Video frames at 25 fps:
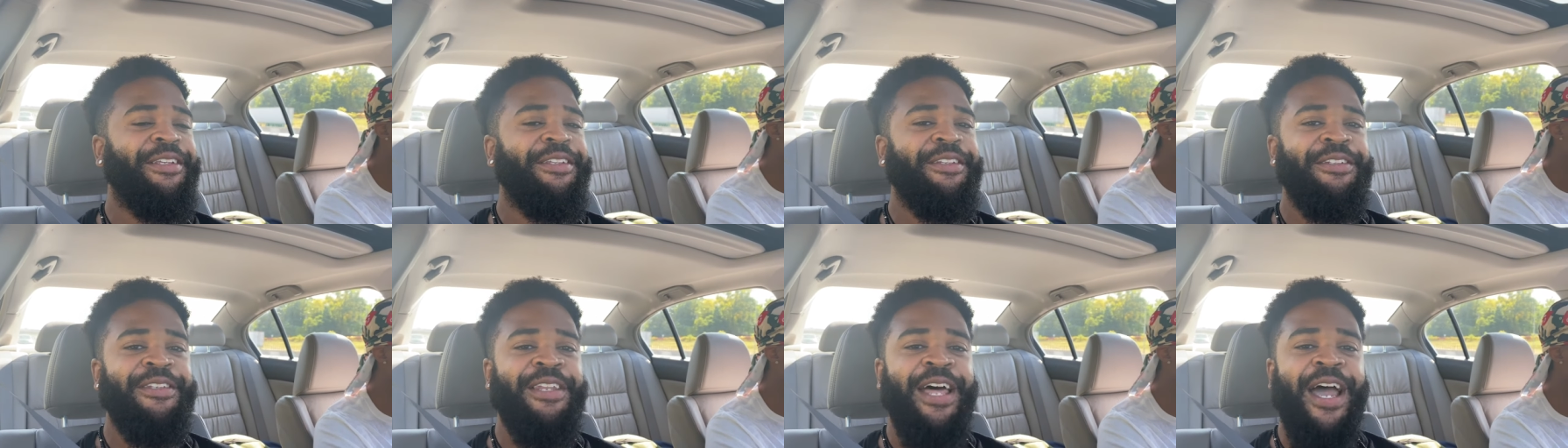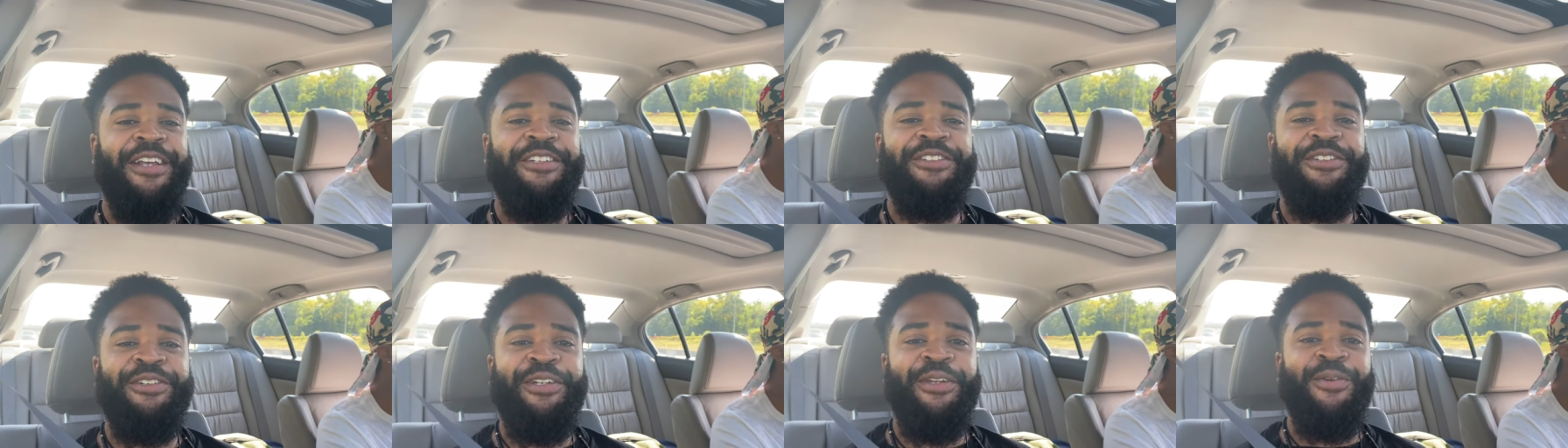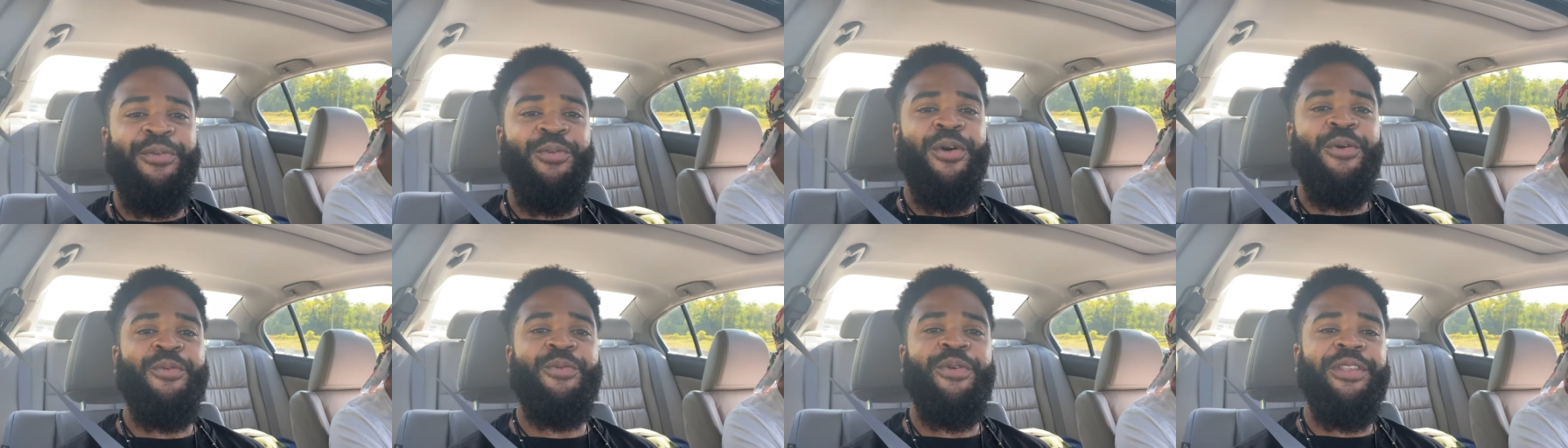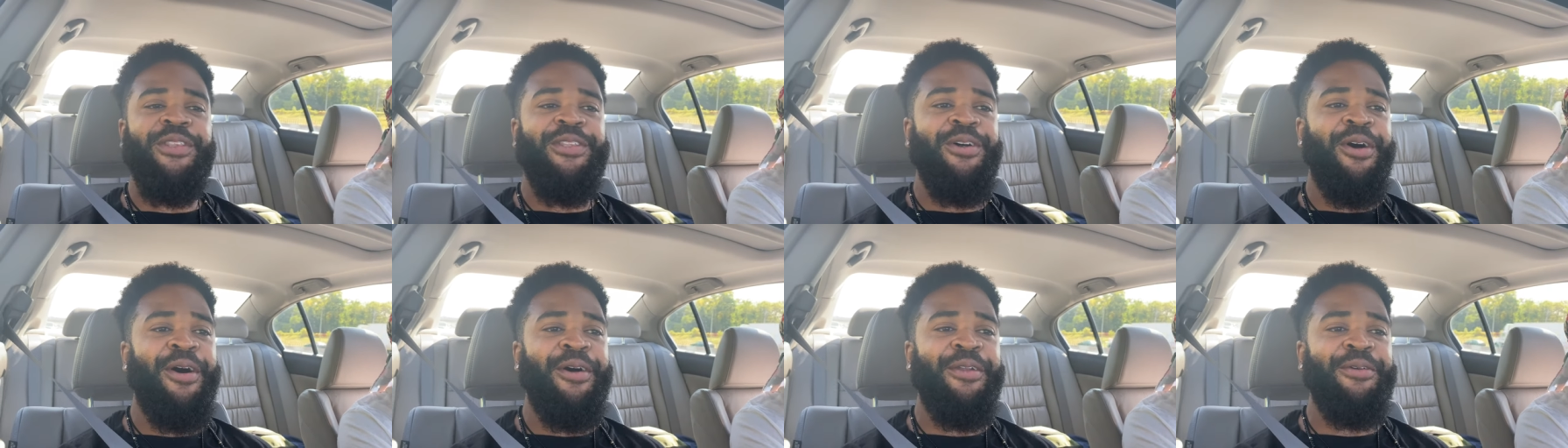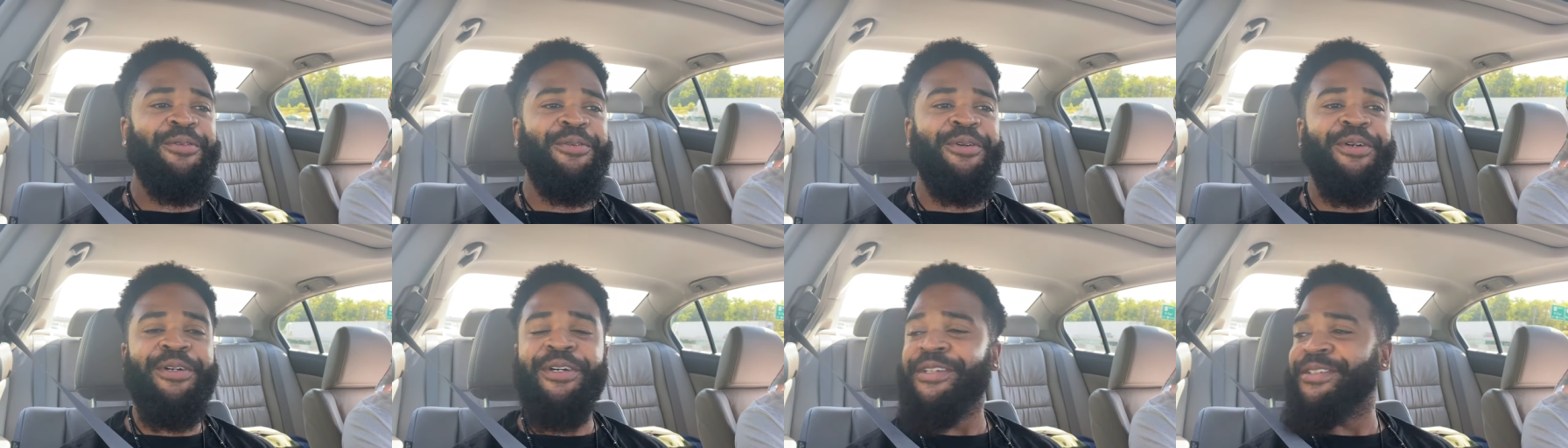nicer than what we thought it
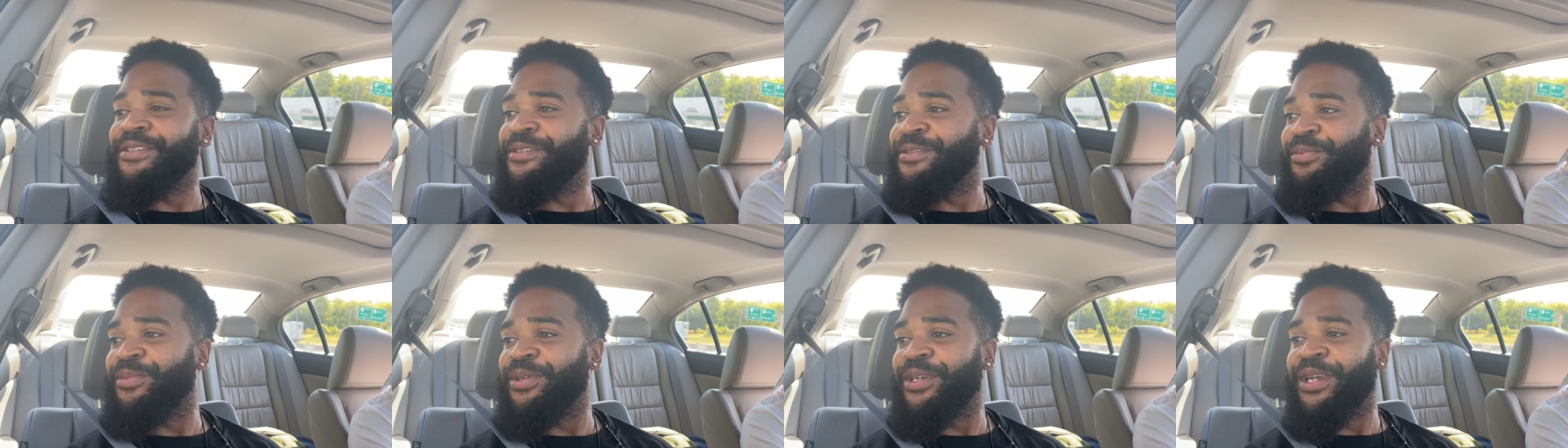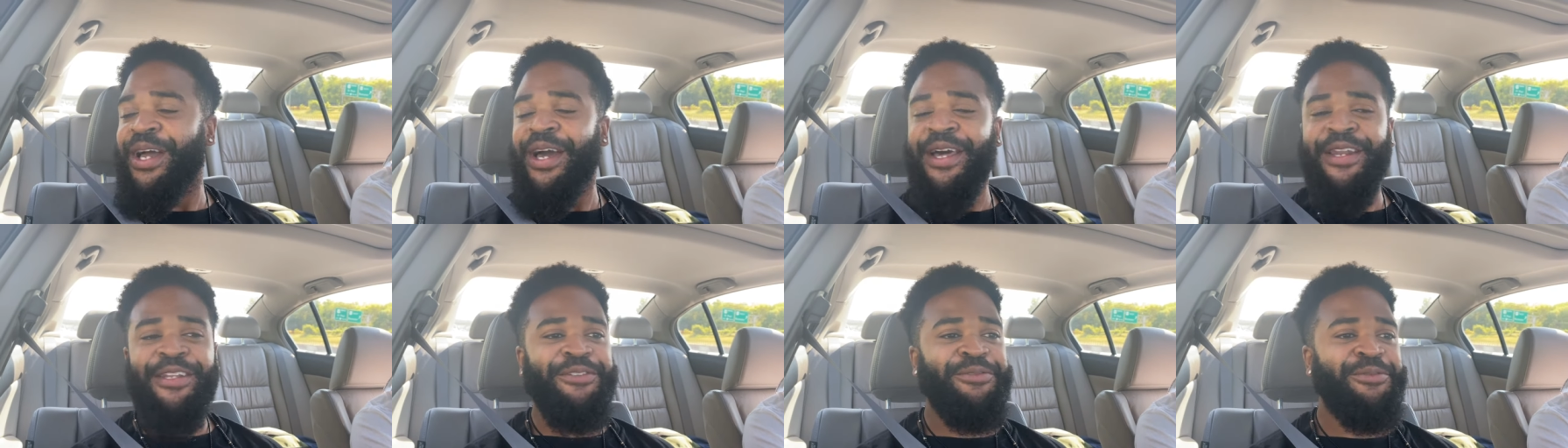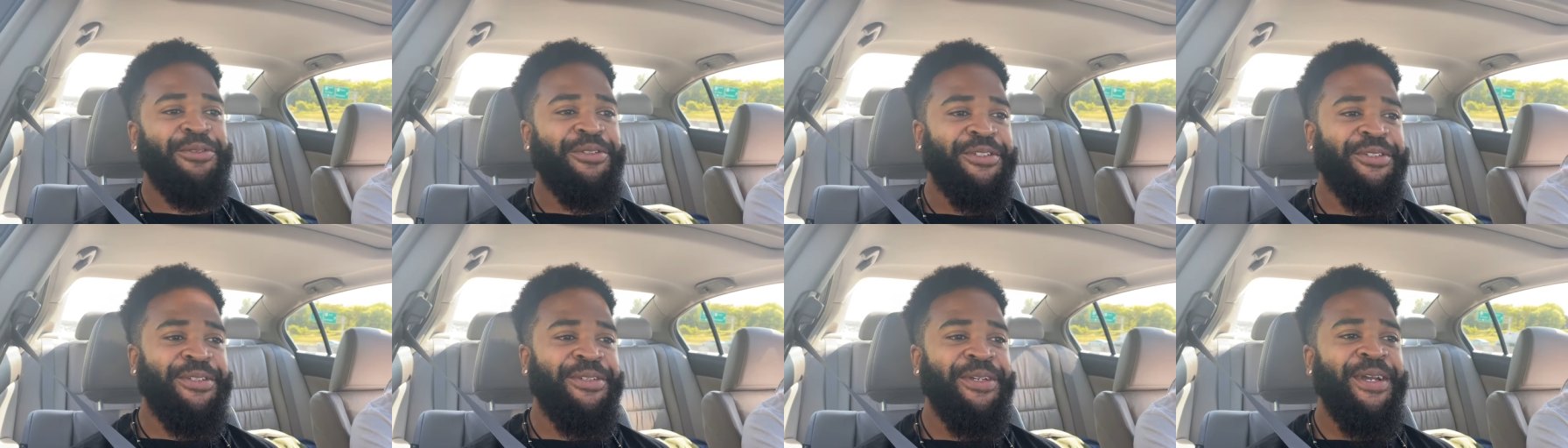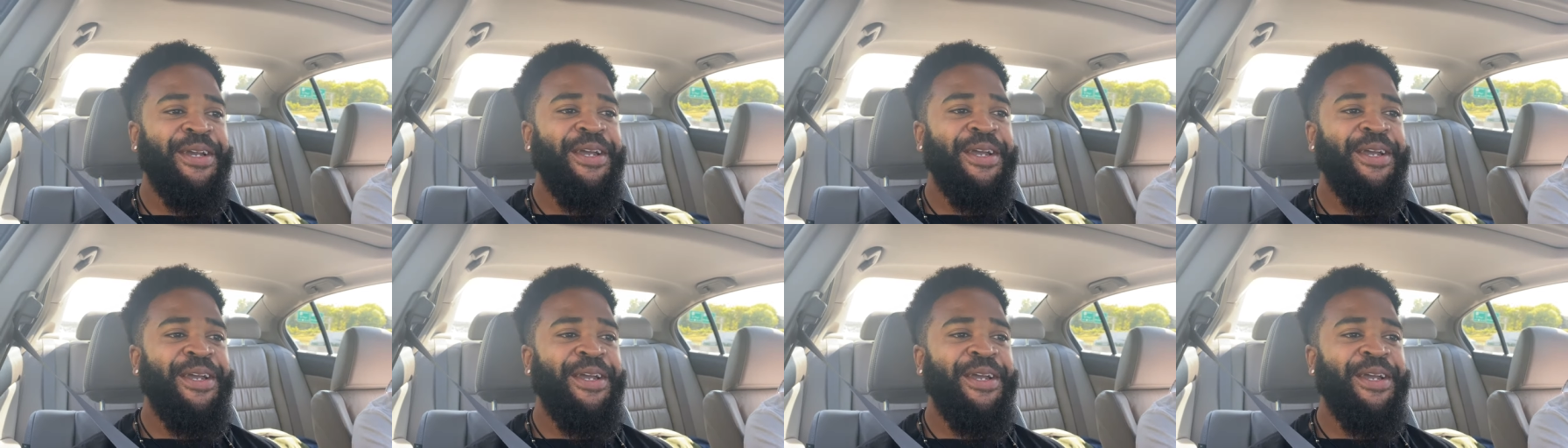was, to be honest with you.